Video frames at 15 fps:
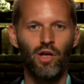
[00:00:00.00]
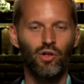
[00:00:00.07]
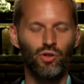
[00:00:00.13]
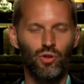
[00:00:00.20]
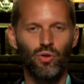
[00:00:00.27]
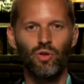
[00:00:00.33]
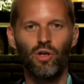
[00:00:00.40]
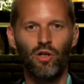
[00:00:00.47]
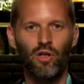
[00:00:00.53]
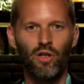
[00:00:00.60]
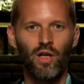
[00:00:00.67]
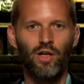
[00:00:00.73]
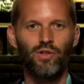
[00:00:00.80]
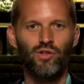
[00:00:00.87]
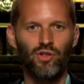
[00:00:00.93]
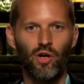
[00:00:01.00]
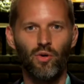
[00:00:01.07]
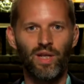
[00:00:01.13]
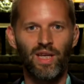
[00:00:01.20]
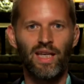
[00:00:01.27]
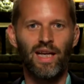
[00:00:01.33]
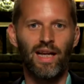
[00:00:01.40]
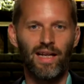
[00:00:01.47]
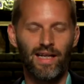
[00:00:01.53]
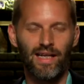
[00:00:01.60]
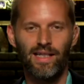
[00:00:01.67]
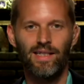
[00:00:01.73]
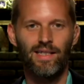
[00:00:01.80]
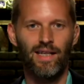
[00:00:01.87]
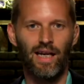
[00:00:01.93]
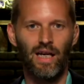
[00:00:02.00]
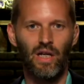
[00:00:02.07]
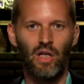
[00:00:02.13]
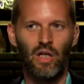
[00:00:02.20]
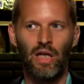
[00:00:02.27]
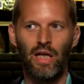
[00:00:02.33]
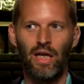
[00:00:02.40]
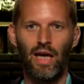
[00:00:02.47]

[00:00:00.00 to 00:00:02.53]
Google, Sony and Intel